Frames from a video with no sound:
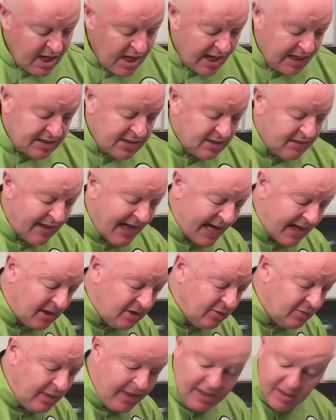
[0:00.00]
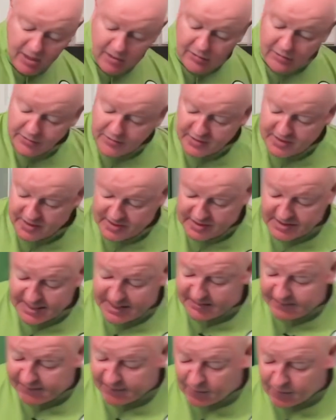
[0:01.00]
And so that could be used, as I
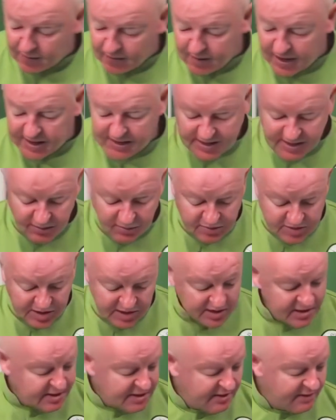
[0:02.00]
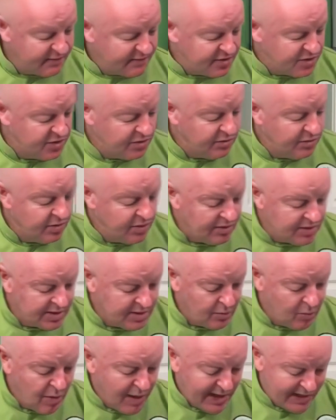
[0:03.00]
said, as an alternative to
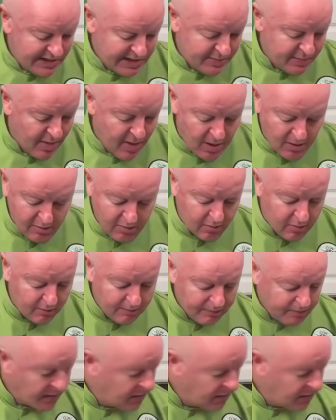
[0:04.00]
using white sparkle.